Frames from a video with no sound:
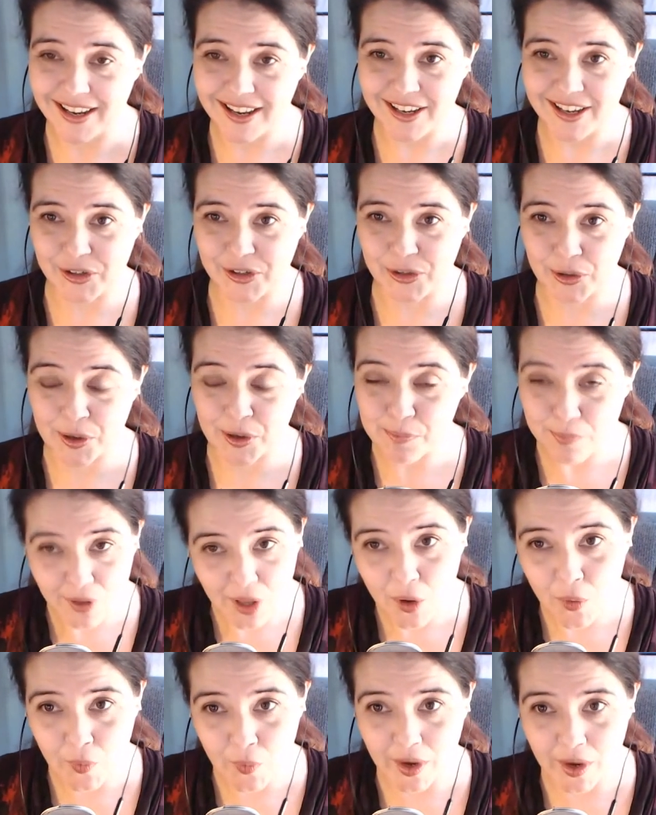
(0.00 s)
you can
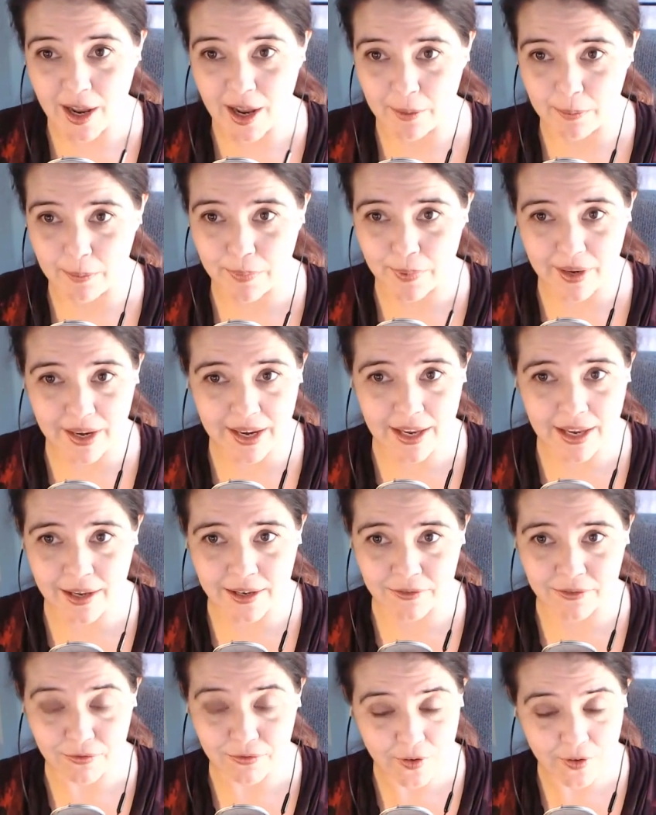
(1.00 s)
blow it up
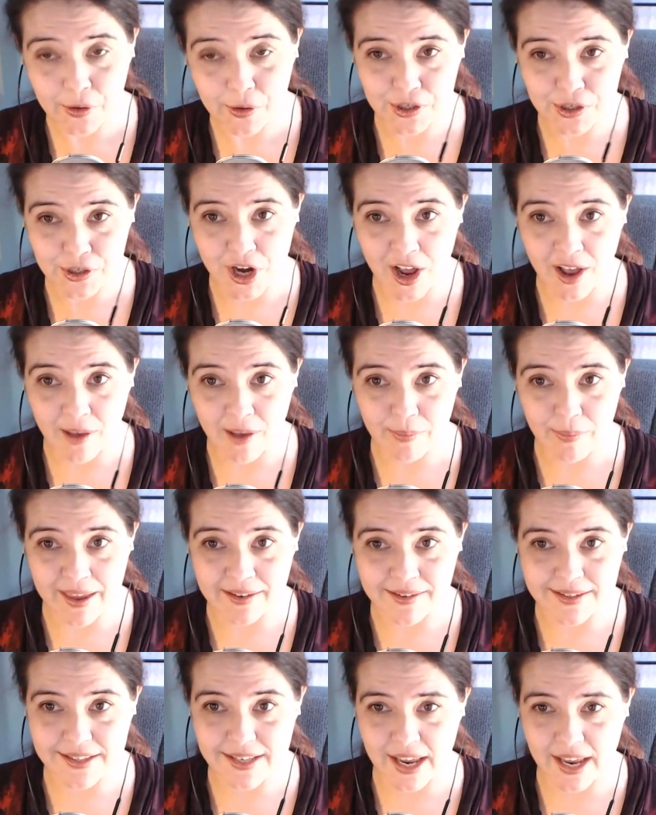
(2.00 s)
in photoshop
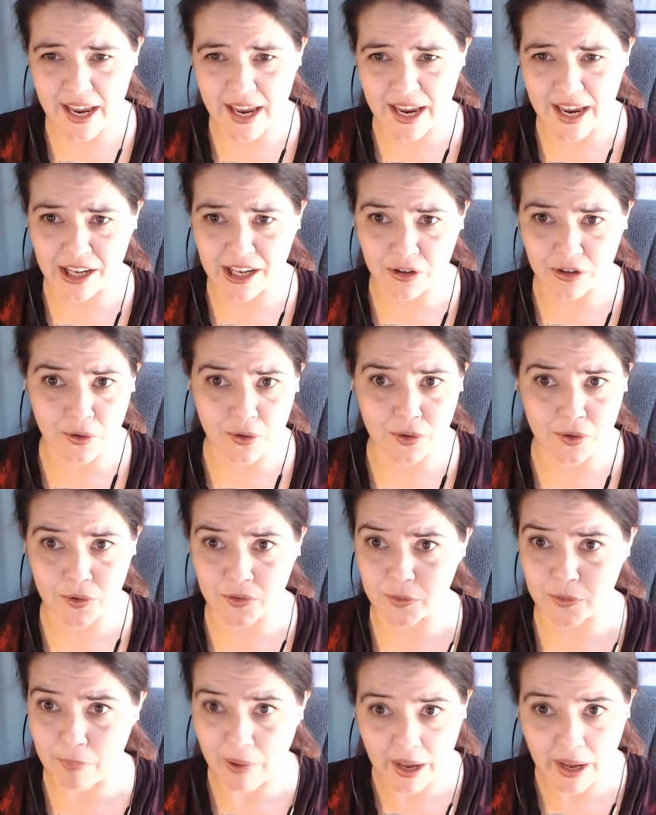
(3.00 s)
and say
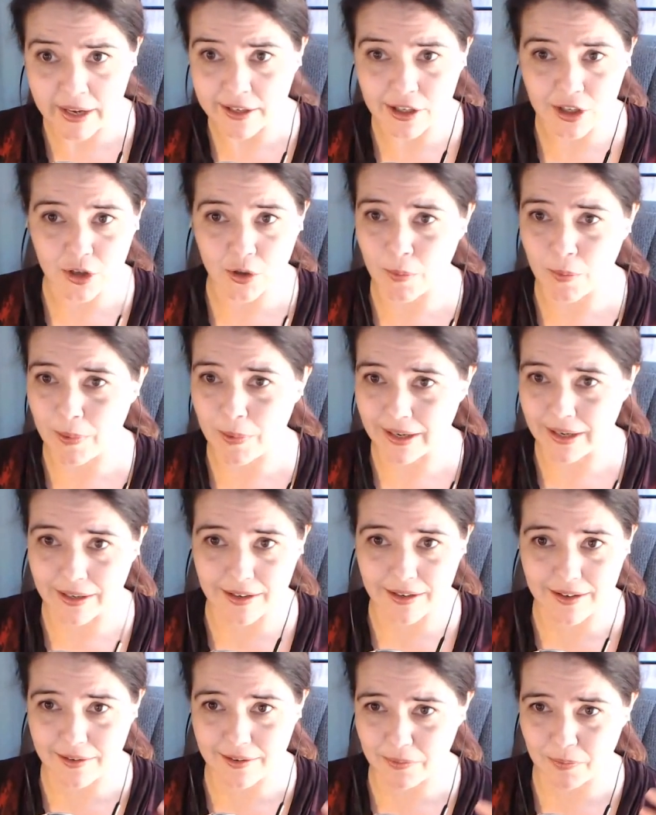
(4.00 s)
use
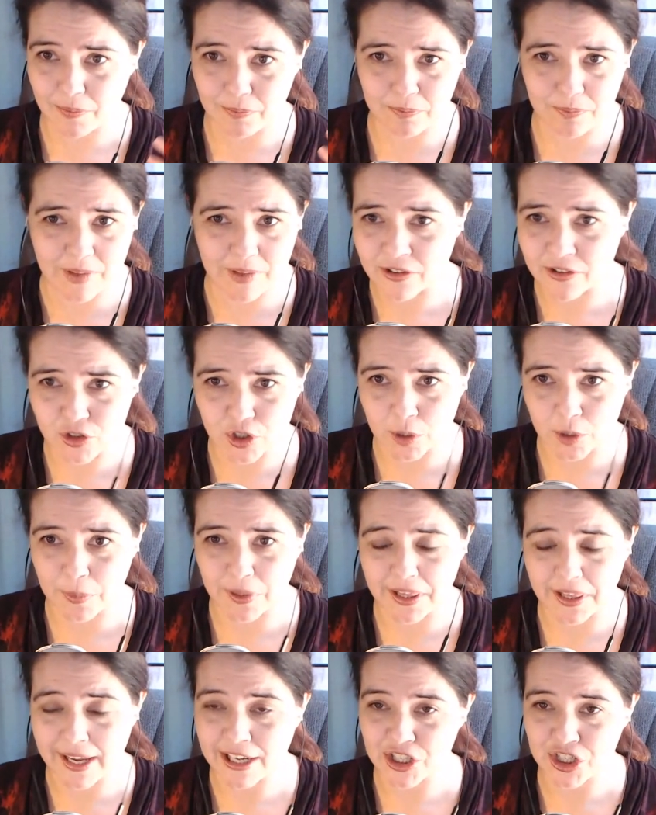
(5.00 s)
bicubic
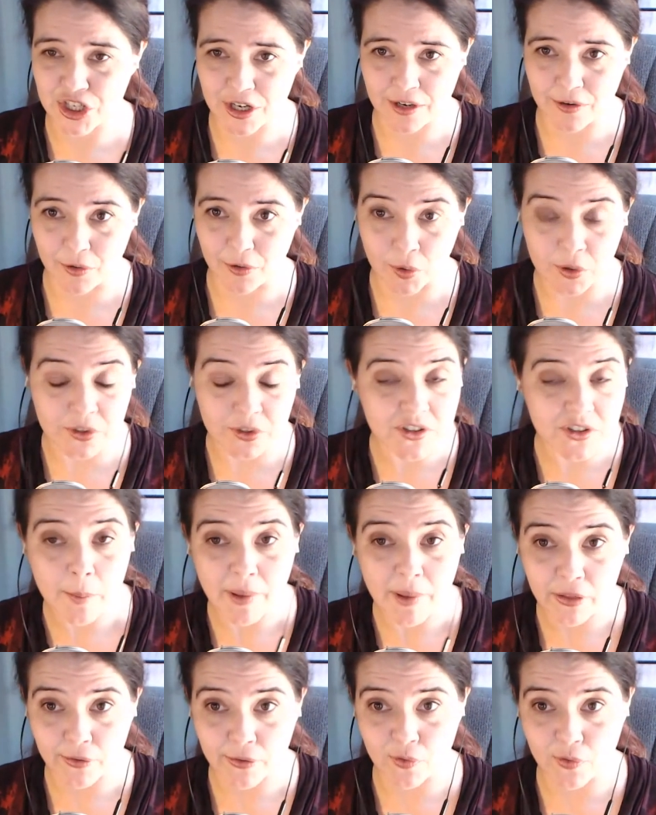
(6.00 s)
interpolation or some
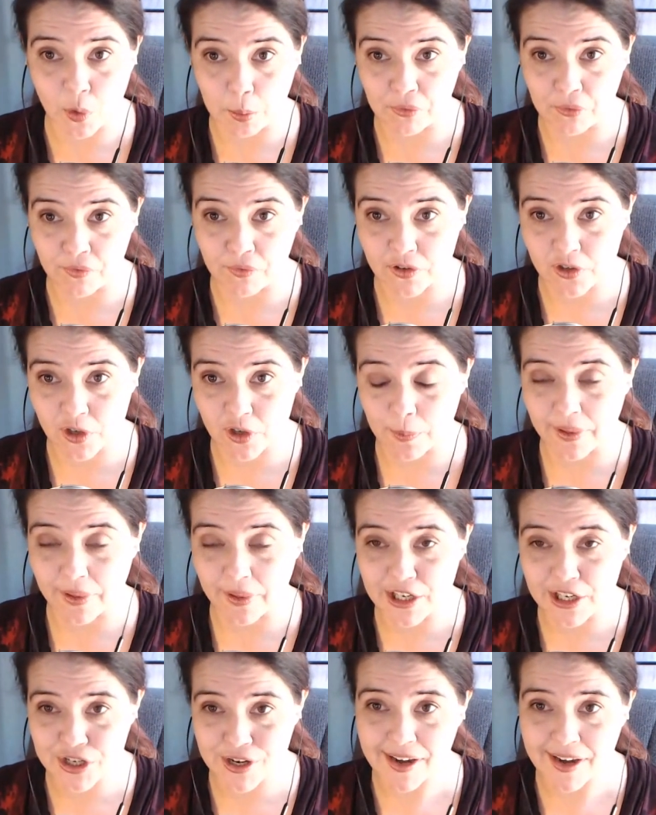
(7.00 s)
other form of
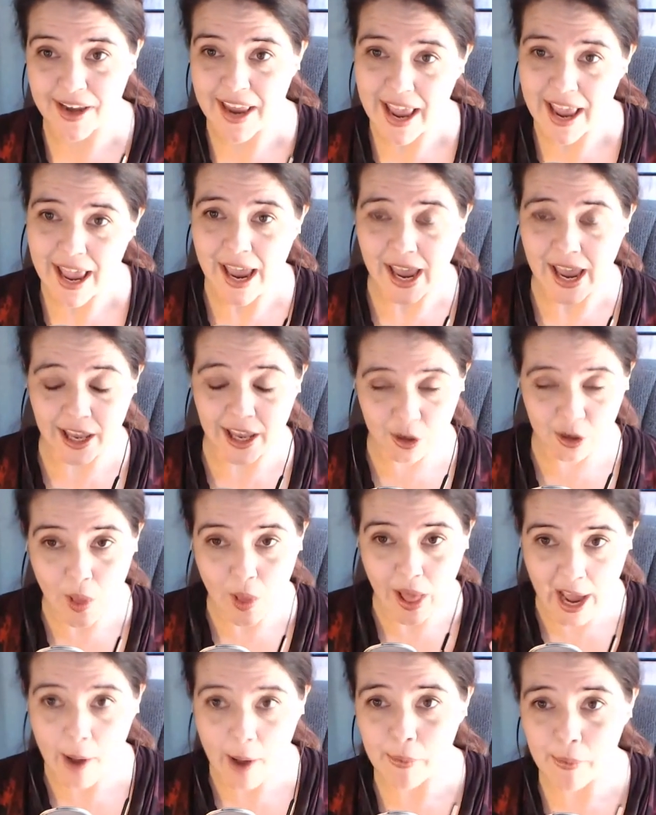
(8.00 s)
interpolation. And it will
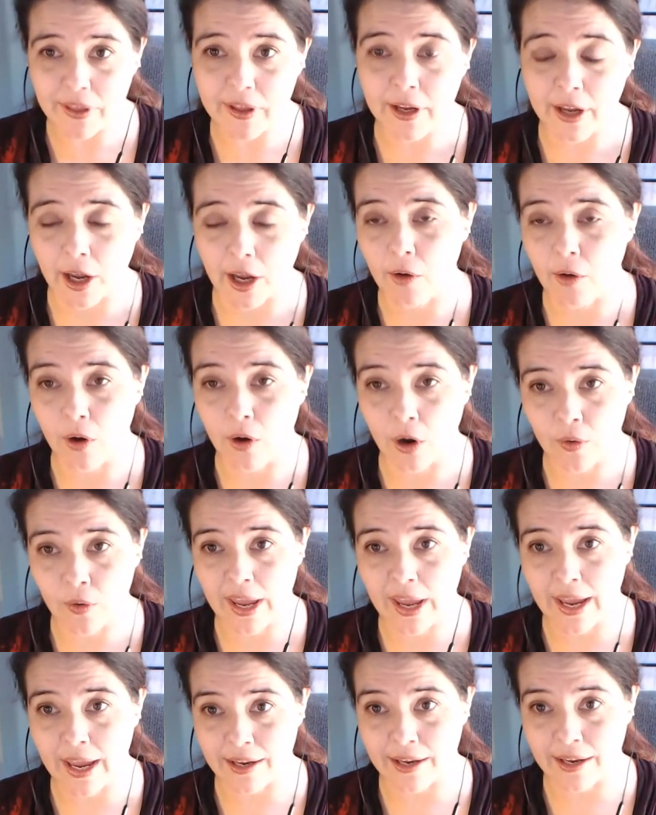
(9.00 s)
happily go,
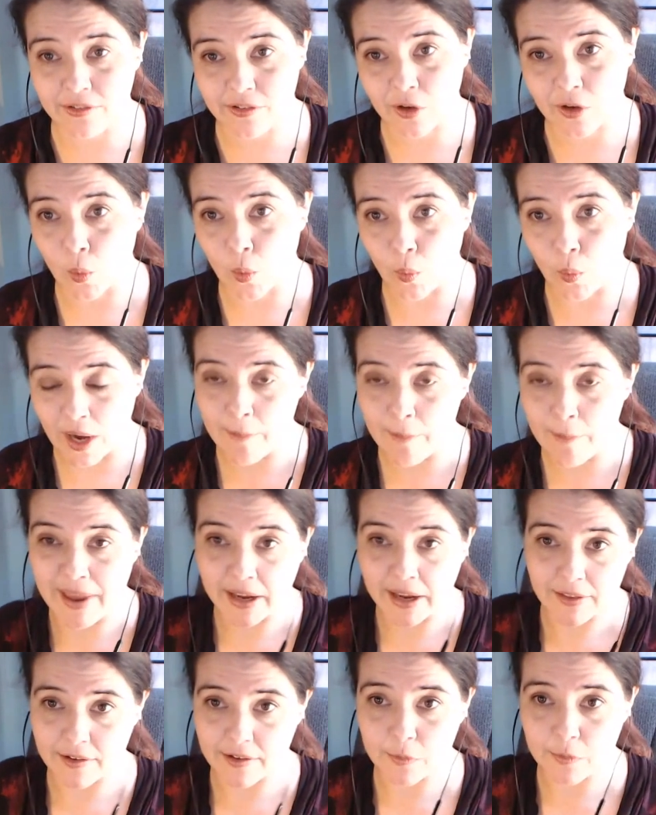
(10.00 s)
okay, so when I
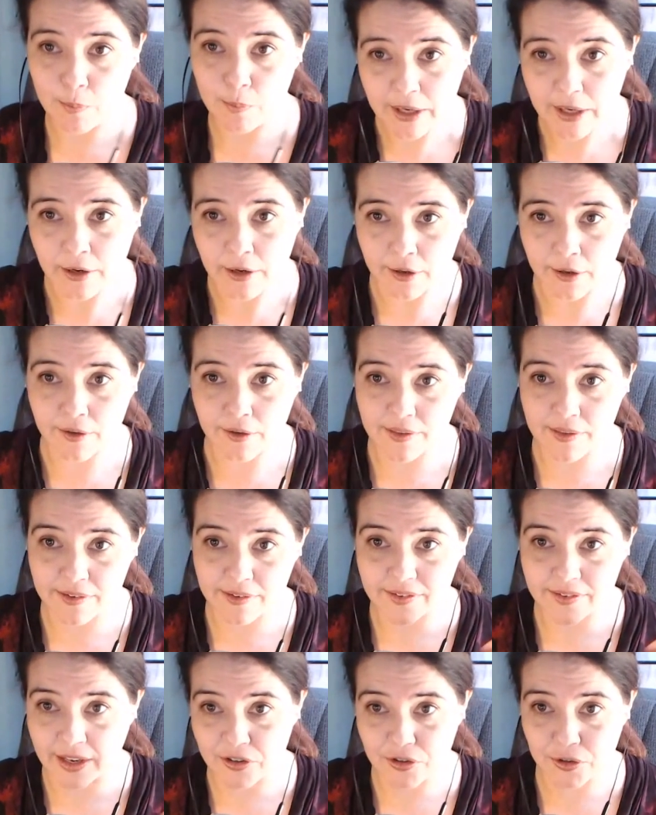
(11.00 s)
make this bigger, the
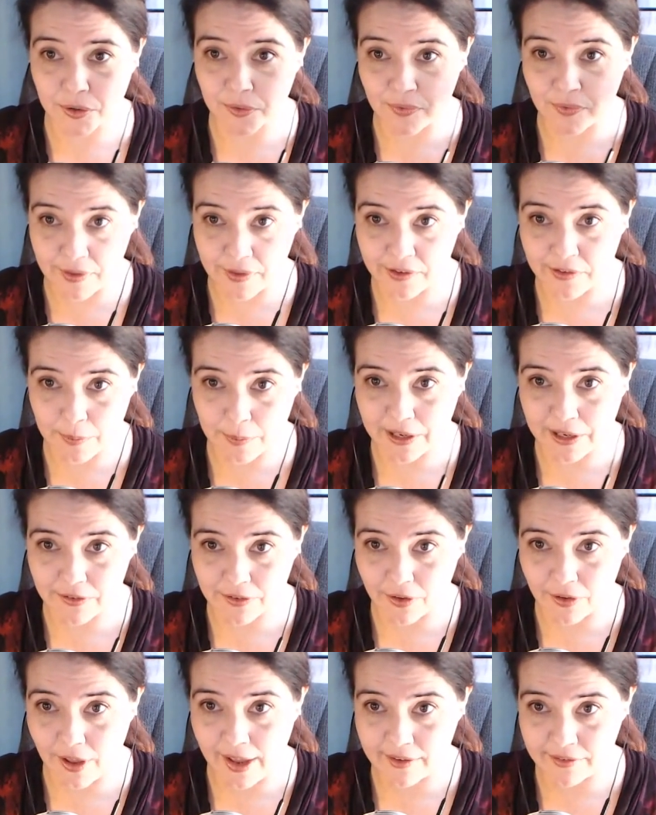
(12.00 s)
center of this
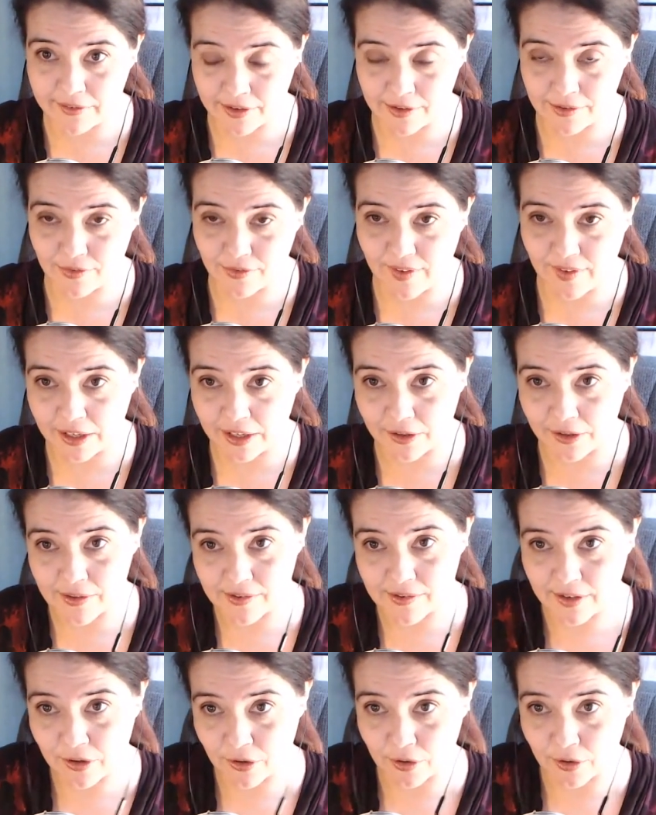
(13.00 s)
pixel has this value, the
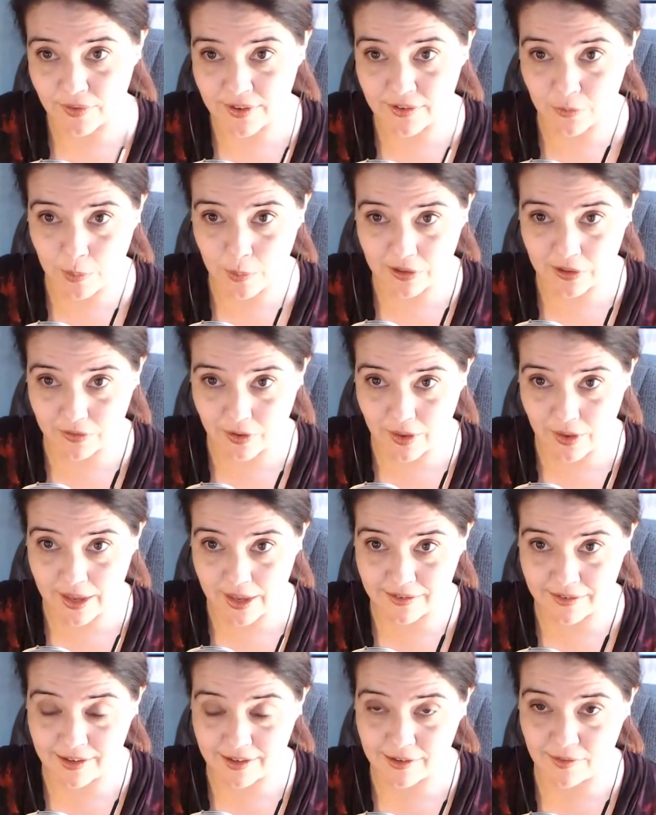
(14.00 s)
center of this pixel
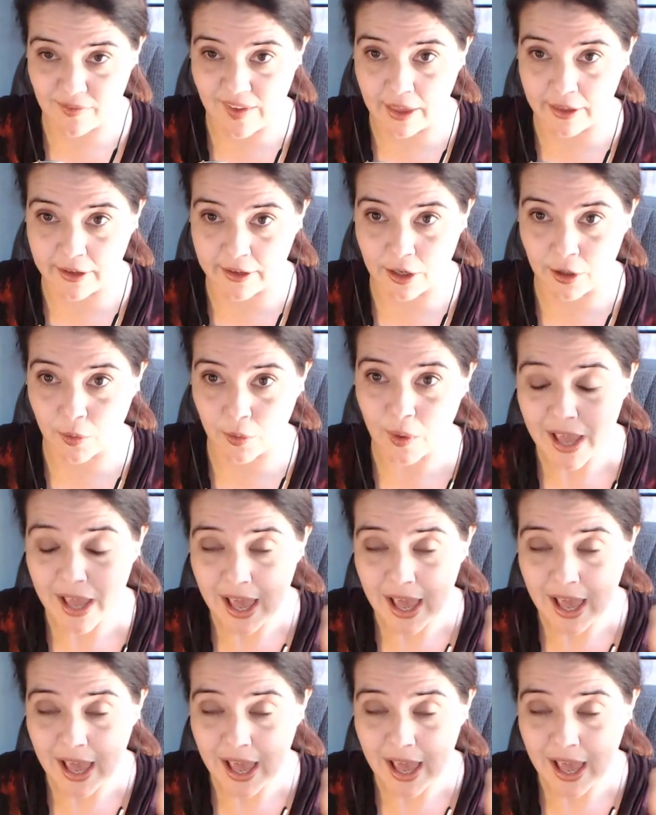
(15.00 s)
has this value.